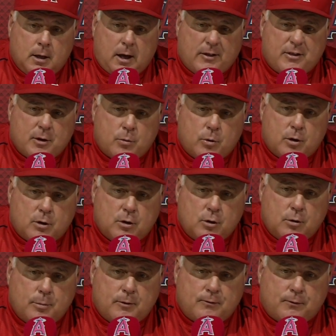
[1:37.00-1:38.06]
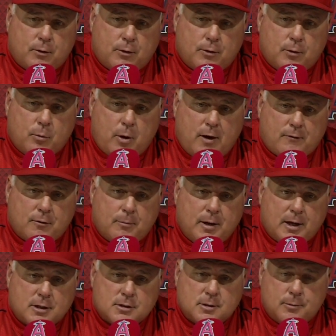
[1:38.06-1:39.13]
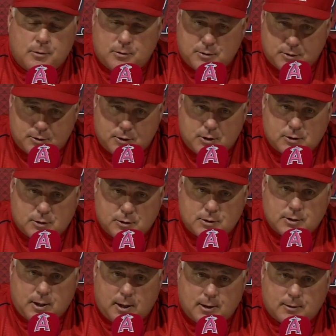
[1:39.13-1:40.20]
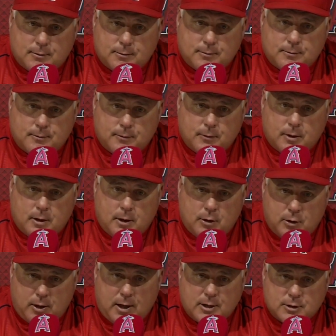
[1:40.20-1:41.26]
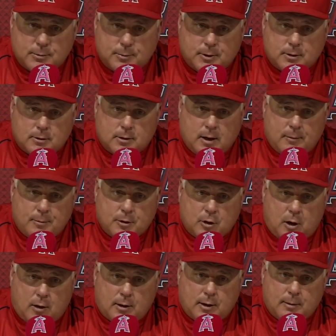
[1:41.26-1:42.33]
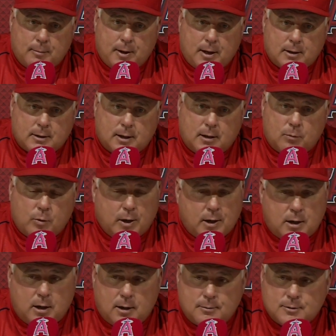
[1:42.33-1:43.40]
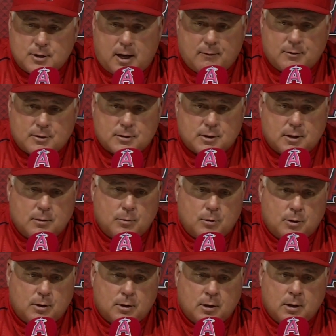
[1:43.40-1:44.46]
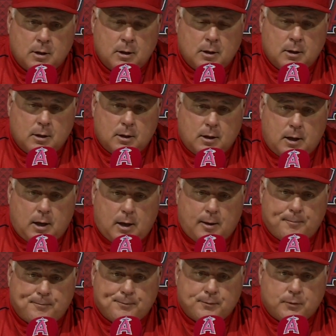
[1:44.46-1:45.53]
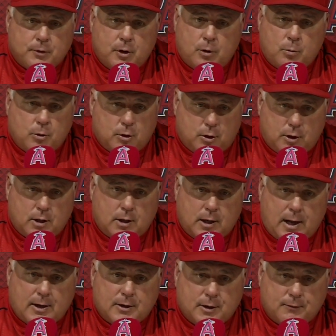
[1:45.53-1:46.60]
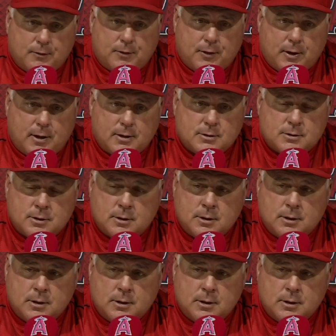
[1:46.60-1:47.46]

I think we're a little bit further away from making some of those decisions that you, know, you guys have been have been talking about. Uh, when it comes, obviously we'll um, you know we'll look at a lot of different things.